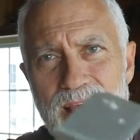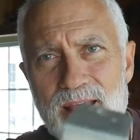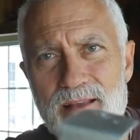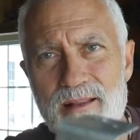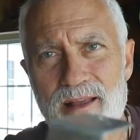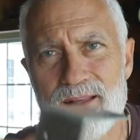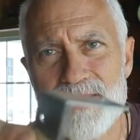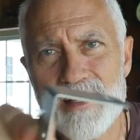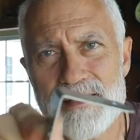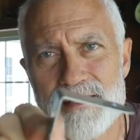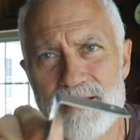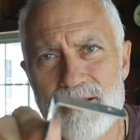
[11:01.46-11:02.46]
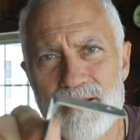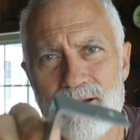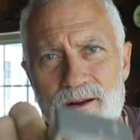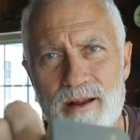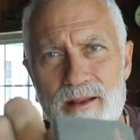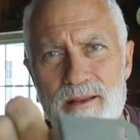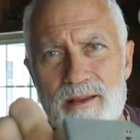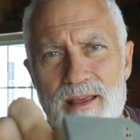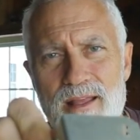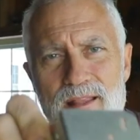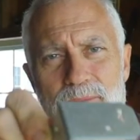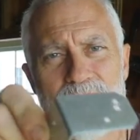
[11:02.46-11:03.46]
thingy like this. All right,
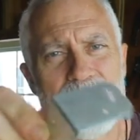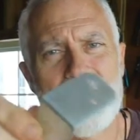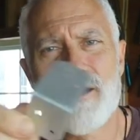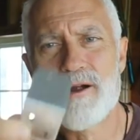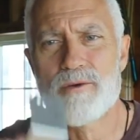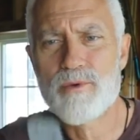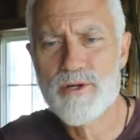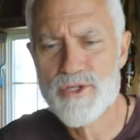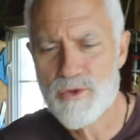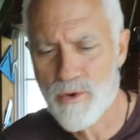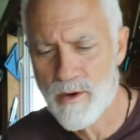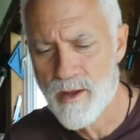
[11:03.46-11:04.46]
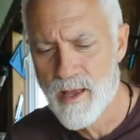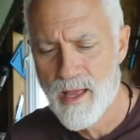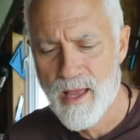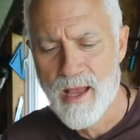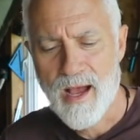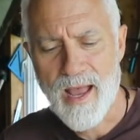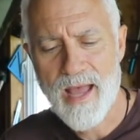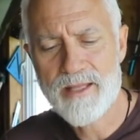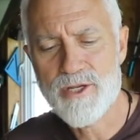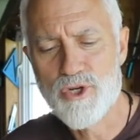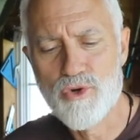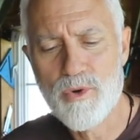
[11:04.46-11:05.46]
you can get them at any hardware store. I
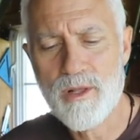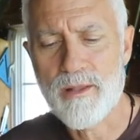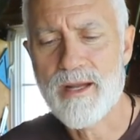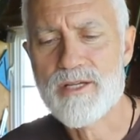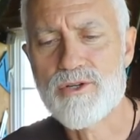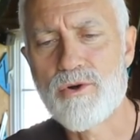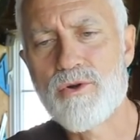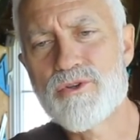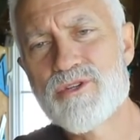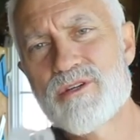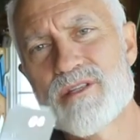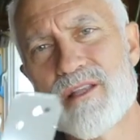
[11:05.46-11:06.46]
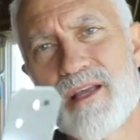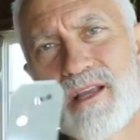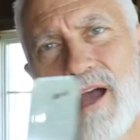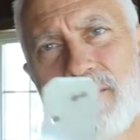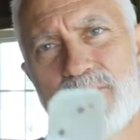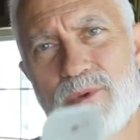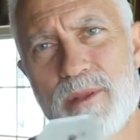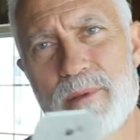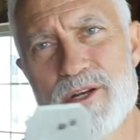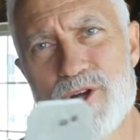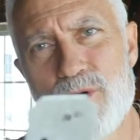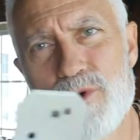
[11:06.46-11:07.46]
had to drill an extra hole. So it comes
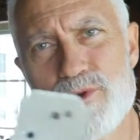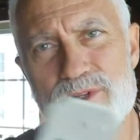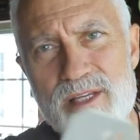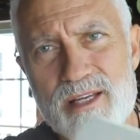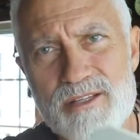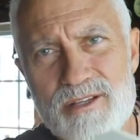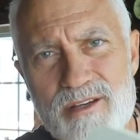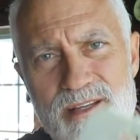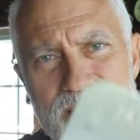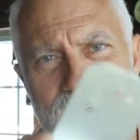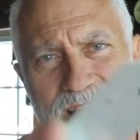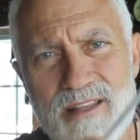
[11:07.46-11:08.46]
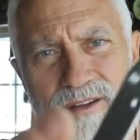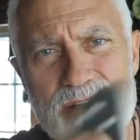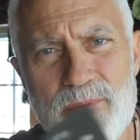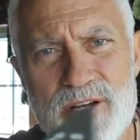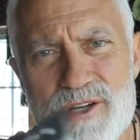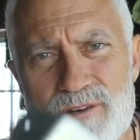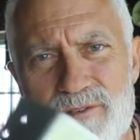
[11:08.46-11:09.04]
with a bunch of holes in it, so you can see there's a